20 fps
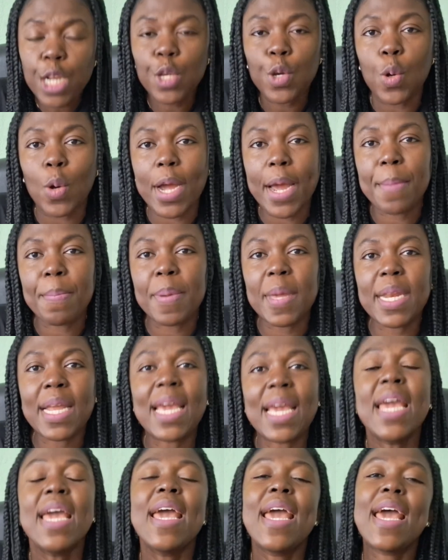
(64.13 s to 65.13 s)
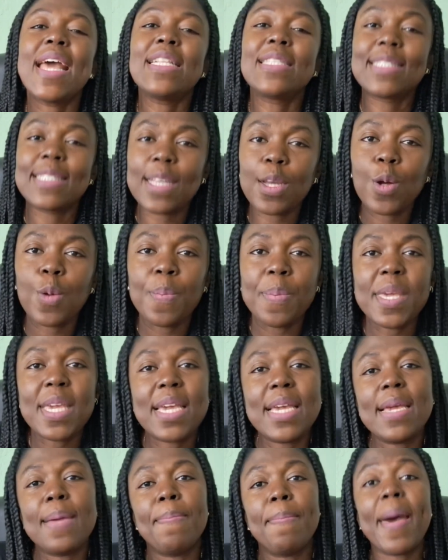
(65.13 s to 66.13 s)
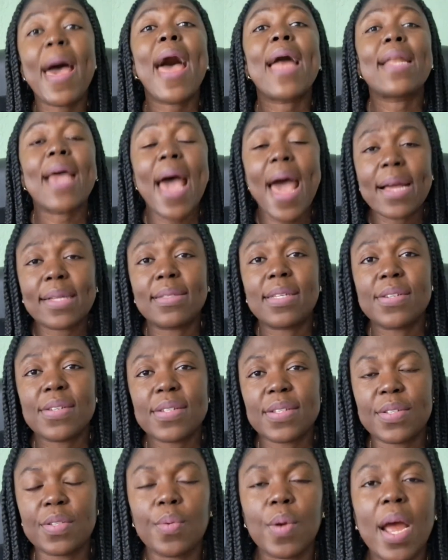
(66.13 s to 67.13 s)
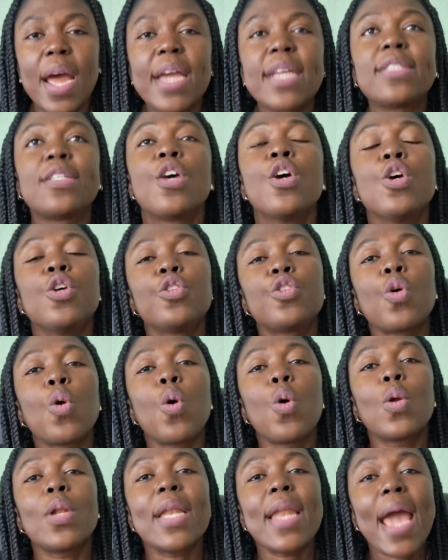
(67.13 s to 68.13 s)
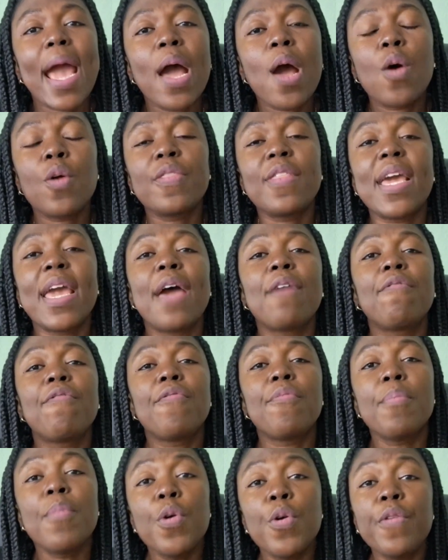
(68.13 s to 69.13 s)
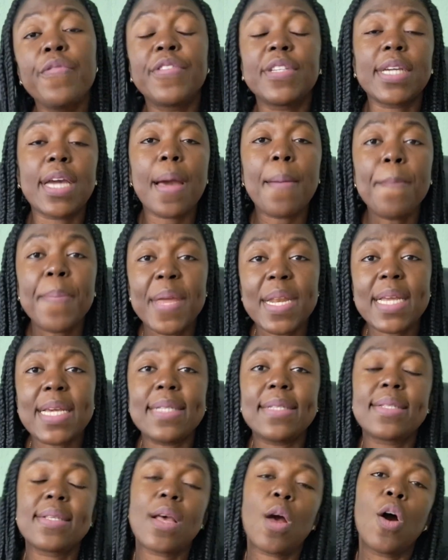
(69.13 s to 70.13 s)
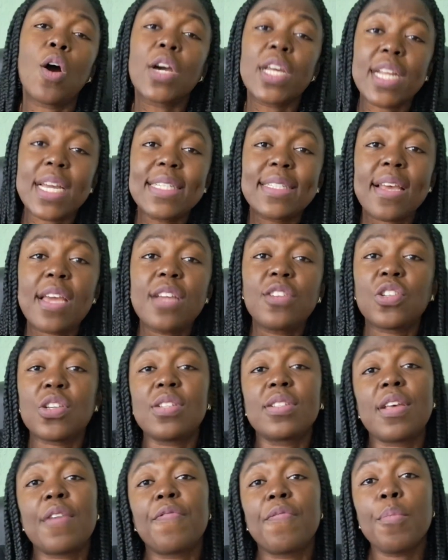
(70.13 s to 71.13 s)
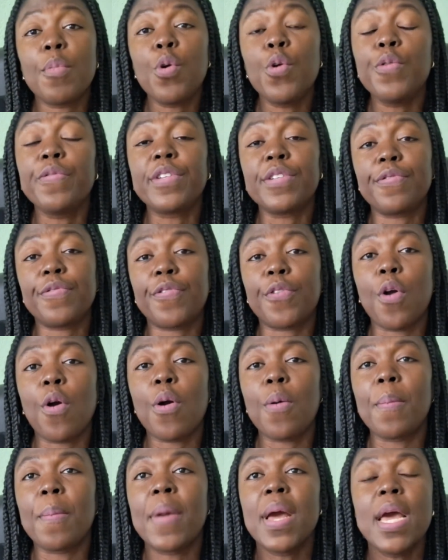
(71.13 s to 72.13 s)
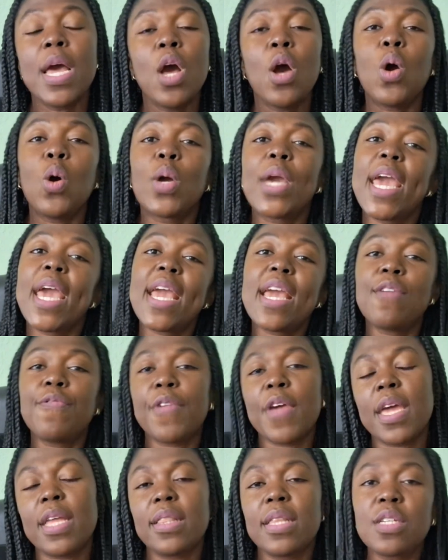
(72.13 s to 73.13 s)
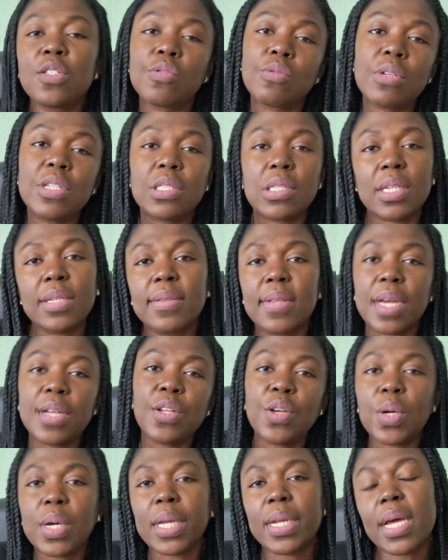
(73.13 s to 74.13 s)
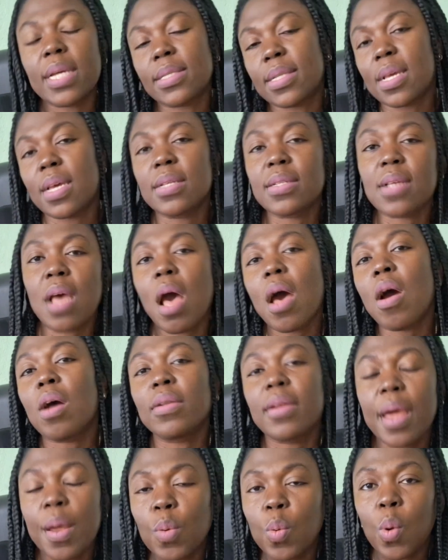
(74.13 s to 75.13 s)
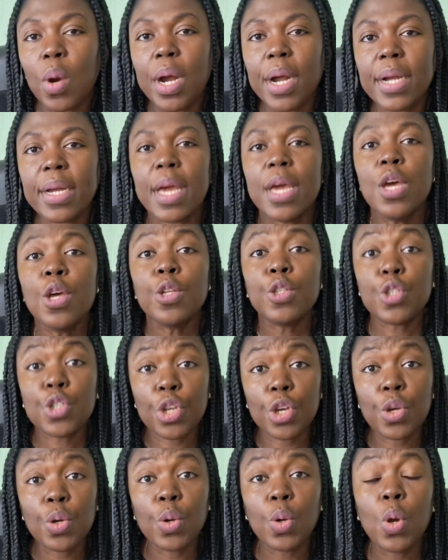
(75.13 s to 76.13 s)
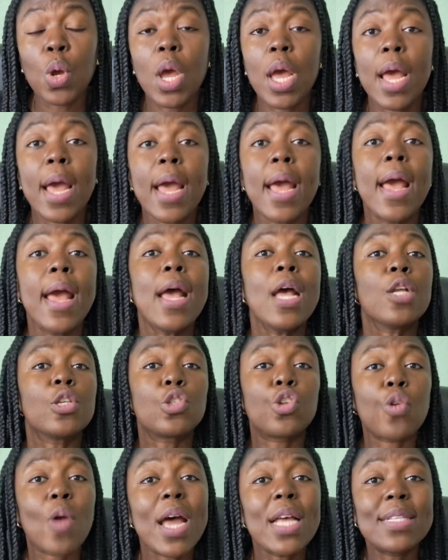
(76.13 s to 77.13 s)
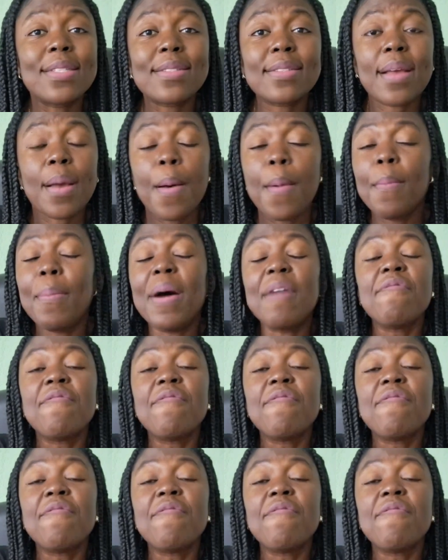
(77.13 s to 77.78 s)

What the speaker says: your company and still be bad actors, right? So now they have moved, organizations have moved from, okay, if you're in this region, then you can access our network, to trust, but